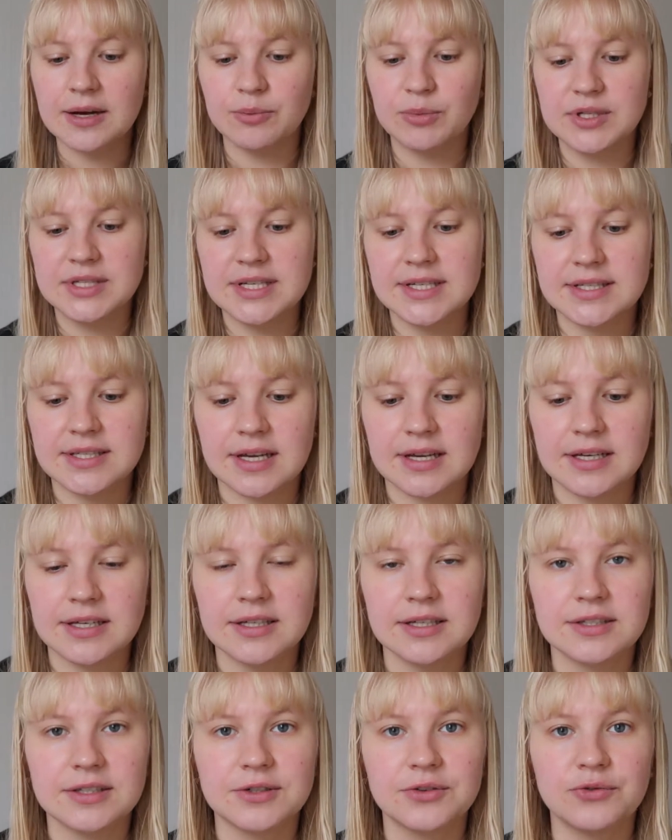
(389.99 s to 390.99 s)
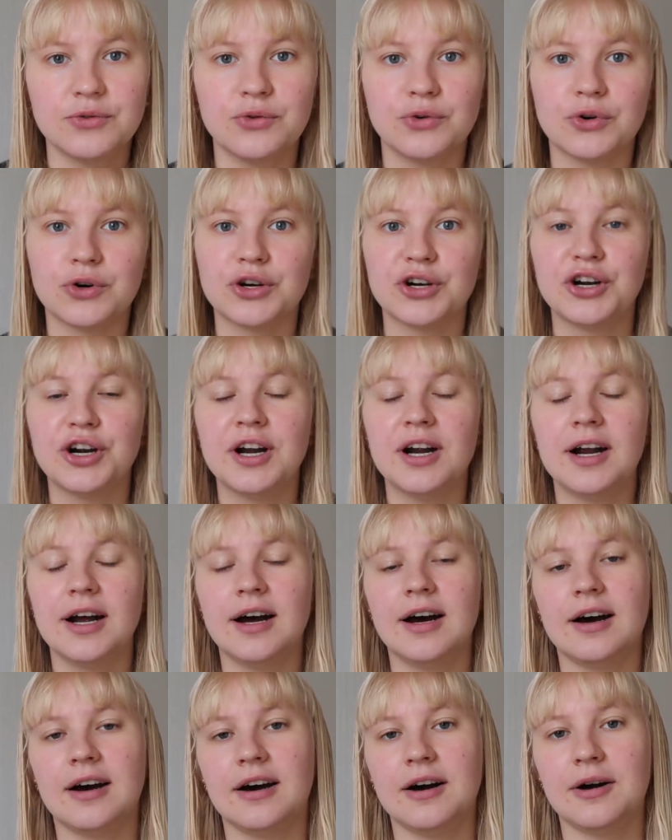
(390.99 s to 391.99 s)
But since I needed it for
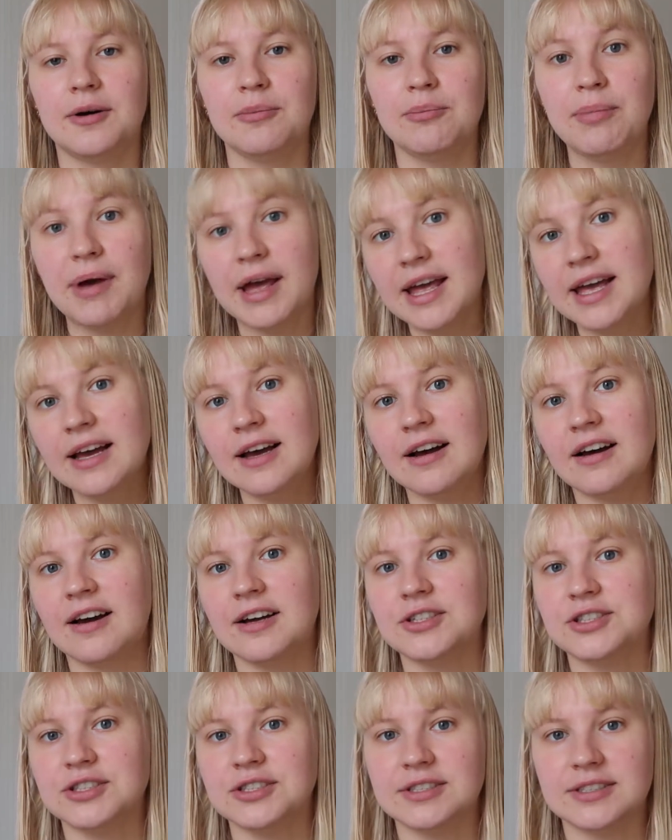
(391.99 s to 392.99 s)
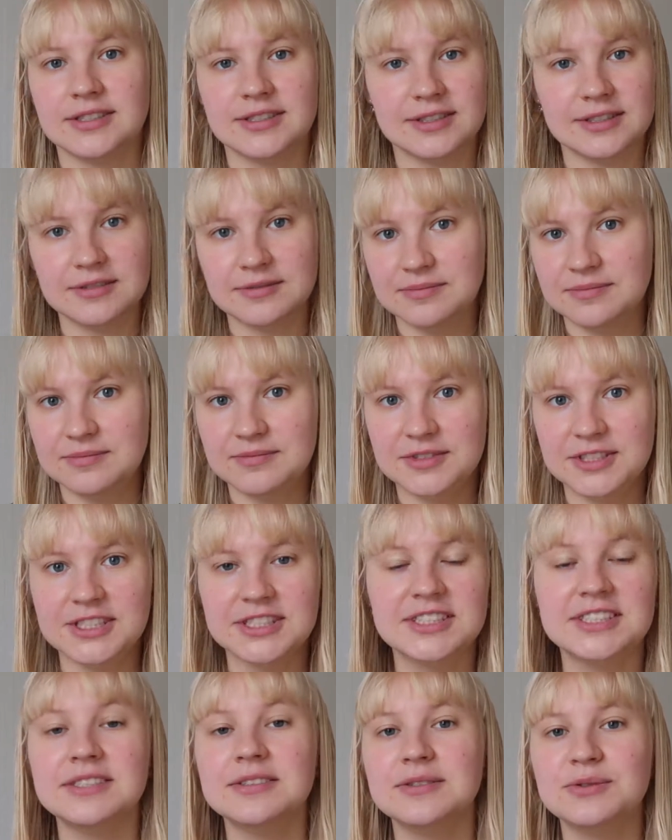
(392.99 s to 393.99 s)
uh, bank, I just
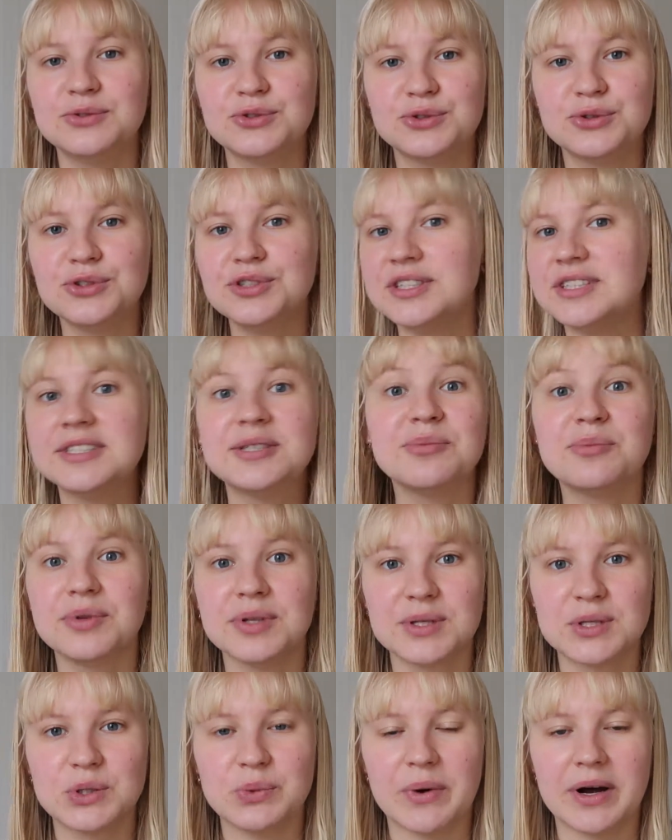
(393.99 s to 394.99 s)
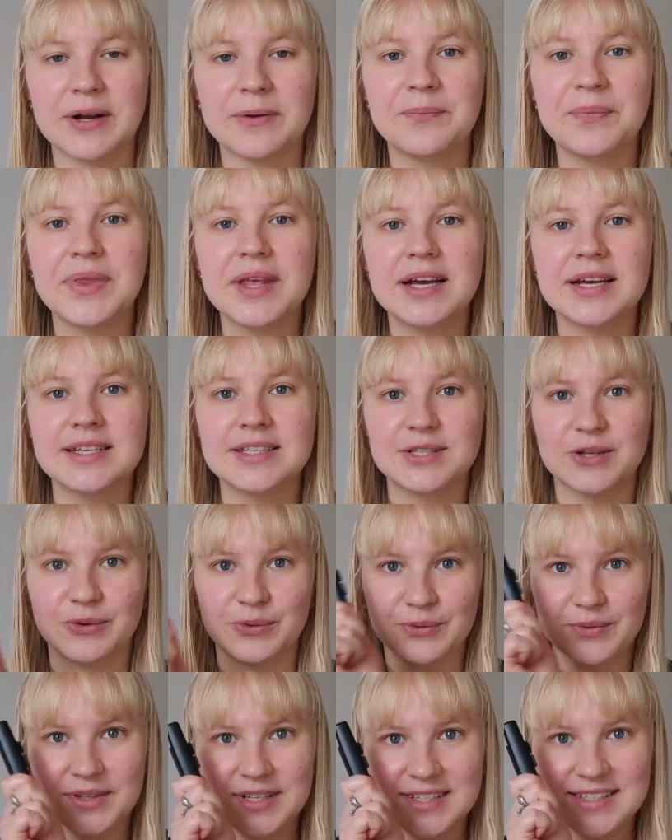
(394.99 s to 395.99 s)
did, took the simplest one.
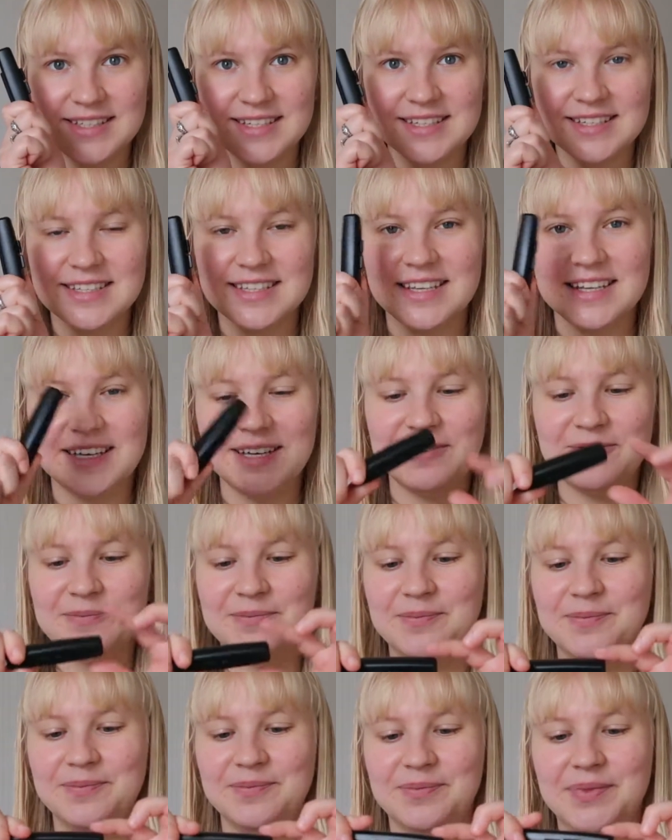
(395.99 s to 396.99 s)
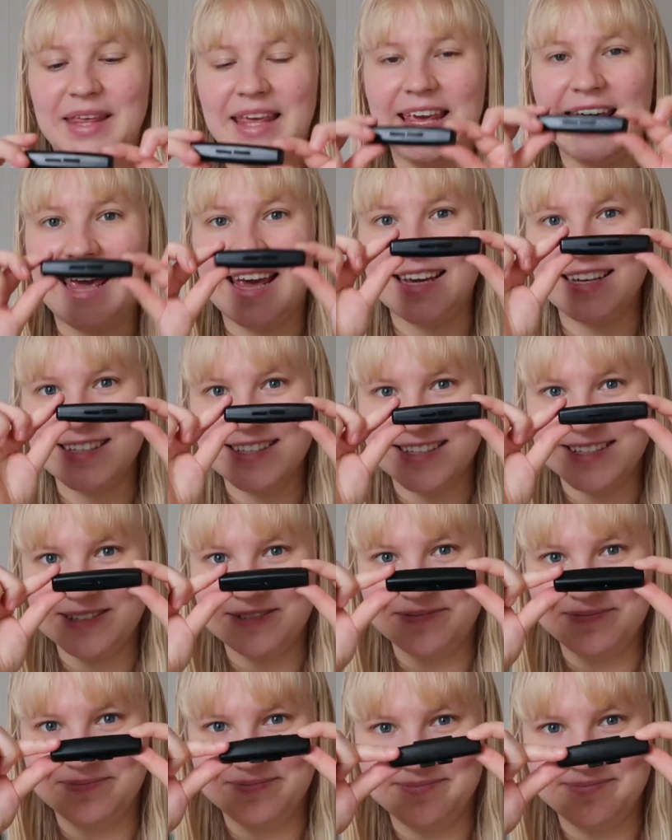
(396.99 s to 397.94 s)
So this is the case.